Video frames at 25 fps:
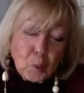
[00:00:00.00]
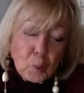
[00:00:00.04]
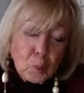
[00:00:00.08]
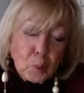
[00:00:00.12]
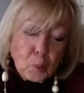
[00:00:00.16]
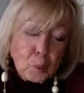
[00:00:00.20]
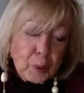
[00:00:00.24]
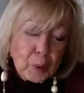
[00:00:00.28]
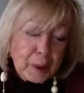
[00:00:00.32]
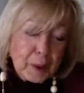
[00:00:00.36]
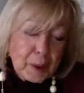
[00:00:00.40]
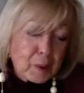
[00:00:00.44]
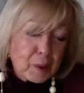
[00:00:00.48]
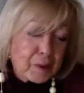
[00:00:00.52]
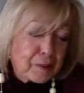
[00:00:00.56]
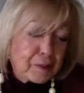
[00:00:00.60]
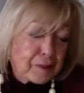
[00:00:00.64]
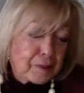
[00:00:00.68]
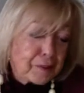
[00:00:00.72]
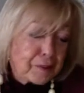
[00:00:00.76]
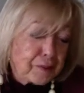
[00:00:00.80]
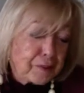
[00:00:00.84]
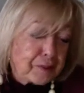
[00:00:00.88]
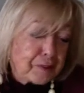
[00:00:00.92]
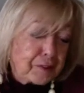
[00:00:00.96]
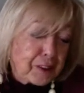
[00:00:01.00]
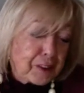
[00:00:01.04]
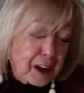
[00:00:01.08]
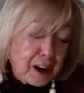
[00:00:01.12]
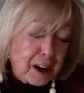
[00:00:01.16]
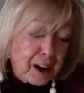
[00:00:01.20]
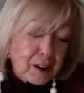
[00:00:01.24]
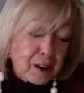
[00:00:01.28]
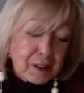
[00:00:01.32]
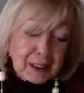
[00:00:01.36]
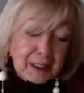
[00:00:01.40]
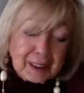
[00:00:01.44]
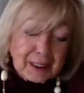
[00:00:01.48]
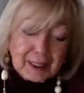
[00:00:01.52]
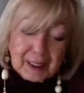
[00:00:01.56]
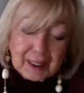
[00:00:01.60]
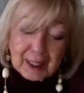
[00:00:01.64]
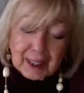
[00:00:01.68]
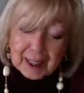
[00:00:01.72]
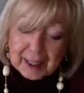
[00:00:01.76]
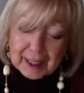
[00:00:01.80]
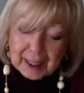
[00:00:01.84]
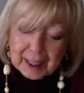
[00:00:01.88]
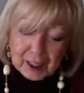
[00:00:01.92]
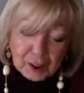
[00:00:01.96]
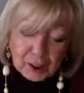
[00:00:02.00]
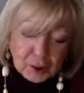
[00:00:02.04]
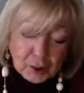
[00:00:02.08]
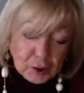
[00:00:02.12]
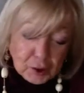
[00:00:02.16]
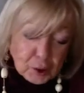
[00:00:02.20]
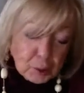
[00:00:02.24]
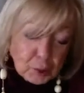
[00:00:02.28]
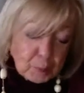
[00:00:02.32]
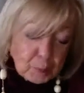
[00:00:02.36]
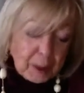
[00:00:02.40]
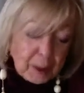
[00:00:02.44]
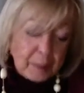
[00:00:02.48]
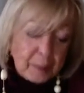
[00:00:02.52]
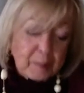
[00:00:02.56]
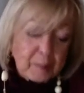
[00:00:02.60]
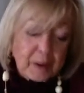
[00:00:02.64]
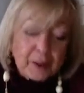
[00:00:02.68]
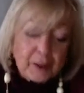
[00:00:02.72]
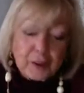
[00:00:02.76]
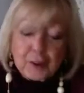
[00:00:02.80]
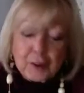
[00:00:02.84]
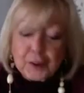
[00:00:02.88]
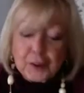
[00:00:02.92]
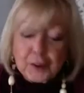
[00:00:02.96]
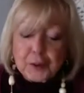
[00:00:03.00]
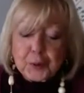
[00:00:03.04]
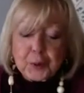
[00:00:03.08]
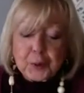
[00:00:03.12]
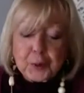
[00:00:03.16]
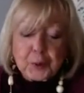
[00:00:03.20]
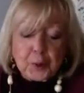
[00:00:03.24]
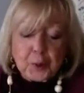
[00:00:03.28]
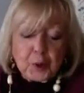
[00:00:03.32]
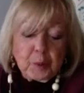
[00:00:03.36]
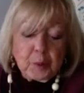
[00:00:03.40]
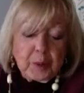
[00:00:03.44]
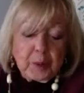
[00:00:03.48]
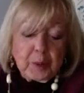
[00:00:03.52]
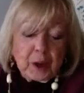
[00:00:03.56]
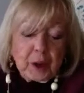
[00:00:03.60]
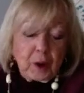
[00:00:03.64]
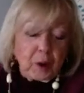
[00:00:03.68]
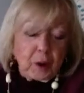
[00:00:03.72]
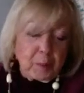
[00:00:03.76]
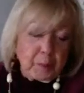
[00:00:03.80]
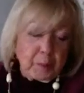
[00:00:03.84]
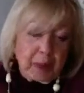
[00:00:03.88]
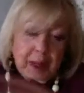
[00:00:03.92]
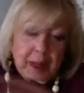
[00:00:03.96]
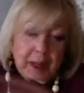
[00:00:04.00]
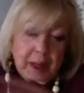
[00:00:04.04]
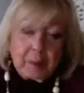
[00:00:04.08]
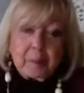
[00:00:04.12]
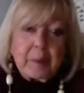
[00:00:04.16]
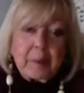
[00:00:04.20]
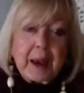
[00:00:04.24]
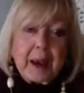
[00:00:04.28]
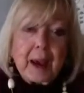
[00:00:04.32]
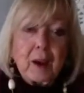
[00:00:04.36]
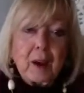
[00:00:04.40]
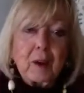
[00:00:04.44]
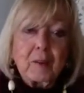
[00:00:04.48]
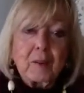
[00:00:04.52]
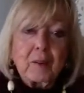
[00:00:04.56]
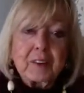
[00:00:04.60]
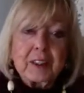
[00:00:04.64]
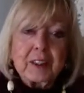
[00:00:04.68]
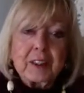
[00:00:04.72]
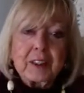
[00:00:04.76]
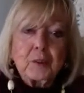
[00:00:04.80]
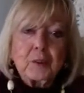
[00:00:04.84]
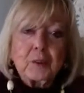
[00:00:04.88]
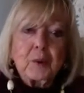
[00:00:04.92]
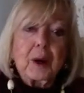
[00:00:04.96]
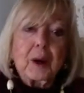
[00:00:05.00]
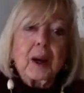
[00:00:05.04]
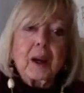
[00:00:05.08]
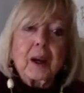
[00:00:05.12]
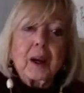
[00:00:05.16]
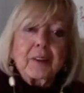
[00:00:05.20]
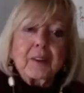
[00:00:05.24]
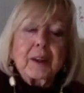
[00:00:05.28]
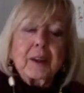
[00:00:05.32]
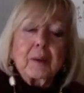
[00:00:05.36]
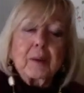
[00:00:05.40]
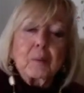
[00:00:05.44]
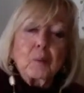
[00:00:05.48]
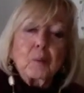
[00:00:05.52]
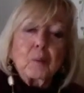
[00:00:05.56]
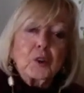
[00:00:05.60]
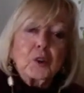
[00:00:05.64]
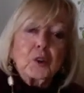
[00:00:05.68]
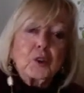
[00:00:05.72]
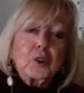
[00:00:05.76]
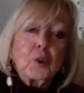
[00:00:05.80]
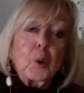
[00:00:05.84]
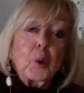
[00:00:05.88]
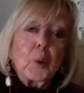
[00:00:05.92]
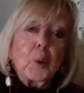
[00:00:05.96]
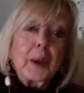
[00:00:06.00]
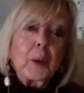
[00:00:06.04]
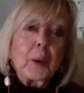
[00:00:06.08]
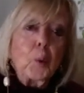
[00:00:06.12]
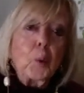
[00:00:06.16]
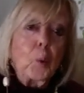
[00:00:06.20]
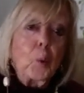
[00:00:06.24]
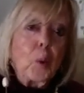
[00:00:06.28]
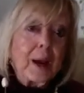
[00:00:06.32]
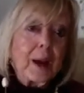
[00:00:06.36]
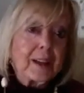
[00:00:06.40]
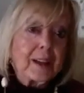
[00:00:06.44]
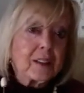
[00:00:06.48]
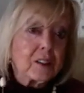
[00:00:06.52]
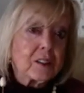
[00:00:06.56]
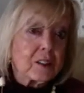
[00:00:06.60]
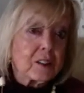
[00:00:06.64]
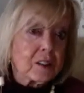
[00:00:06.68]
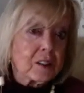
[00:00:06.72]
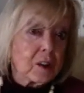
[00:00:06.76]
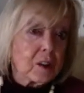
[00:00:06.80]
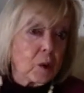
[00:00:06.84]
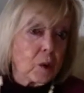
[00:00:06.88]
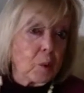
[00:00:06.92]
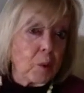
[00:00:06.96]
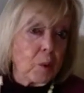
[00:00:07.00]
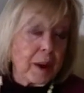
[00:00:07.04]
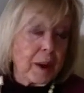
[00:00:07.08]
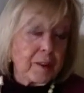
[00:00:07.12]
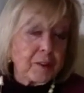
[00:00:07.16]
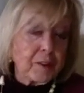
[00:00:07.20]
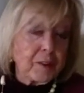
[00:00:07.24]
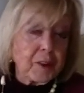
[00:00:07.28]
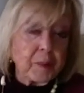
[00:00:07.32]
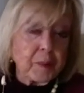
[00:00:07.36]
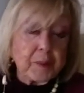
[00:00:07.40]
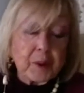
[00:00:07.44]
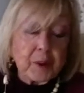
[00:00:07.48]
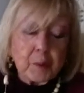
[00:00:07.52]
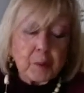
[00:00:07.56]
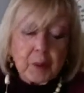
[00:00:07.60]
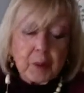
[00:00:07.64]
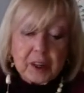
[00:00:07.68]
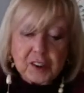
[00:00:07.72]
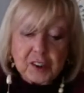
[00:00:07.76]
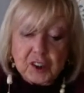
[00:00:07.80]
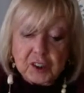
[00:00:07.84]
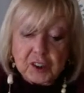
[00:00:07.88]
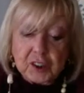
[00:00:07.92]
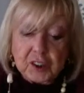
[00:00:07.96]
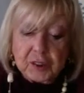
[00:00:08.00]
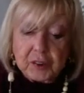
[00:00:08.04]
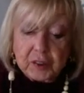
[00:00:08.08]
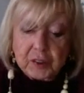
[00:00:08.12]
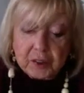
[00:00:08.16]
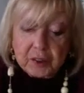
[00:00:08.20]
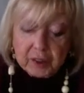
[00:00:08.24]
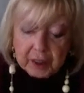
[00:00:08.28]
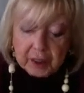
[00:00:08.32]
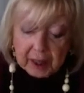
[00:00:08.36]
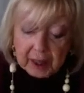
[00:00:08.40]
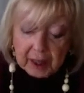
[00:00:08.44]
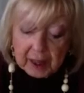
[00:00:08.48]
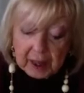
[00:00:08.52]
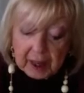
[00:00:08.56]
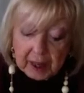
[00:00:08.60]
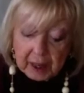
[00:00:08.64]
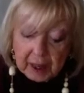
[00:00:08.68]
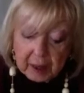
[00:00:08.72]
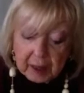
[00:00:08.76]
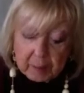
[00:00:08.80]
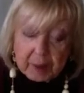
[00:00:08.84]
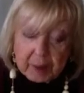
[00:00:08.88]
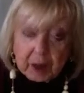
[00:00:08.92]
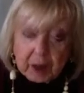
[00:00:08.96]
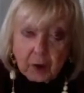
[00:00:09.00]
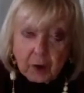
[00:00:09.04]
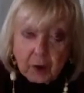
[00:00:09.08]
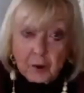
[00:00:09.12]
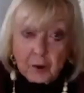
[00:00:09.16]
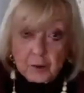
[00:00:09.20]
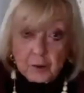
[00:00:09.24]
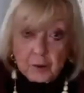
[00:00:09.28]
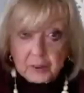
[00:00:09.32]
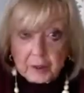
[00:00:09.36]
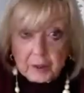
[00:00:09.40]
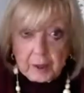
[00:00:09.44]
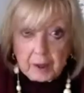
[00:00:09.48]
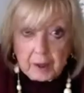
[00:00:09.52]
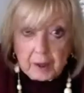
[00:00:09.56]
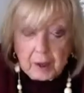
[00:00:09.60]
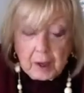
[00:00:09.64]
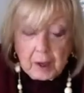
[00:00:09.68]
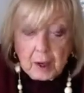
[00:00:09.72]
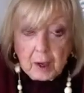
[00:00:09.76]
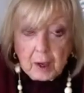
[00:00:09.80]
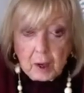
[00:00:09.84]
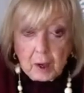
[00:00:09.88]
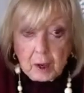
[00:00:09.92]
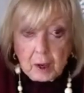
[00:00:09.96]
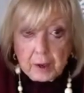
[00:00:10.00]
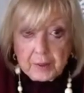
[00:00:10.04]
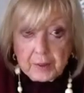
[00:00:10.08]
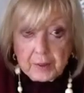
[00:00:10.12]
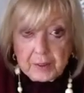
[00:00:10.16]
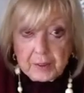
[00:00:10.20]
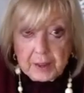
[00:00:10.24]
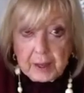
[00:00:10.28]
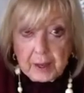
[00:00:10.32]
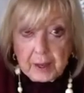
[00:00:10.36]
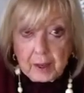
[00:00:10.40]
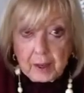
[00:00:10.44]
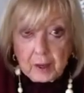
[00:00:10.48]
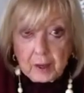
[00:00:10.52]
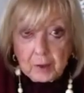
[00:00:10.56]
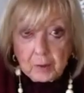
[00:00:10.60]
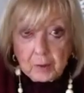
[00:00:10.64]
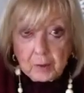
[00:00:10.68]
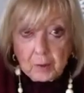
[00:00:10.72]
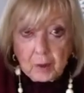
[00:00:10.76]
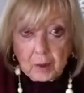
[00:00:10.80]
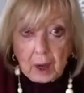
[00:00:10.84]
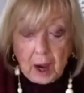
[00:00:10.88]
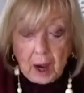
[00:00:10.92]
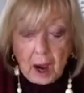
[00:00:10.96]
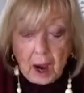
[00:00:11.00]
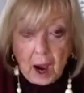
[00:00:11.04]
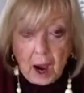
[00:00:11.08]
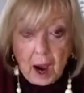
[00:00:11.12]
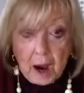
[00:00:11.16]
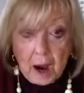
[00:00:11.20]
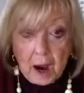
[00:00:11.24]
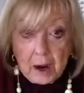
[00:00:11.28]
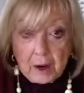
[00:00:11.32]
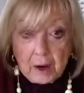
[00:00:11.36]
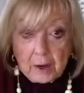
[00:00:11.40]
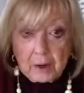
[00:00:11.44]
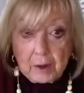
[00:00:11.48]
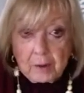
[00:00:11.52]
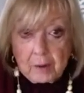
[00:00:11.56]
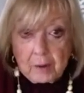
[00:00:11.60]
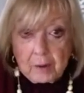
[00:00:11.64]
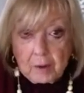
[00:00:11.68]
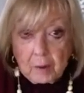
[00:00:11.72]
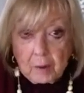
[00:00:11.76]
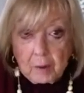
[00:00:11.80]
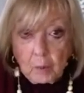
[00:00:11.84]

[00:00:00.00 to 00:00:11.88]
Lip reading: We were very lucky my mother threw me in back of a truck that was going west away from the Russians because the iron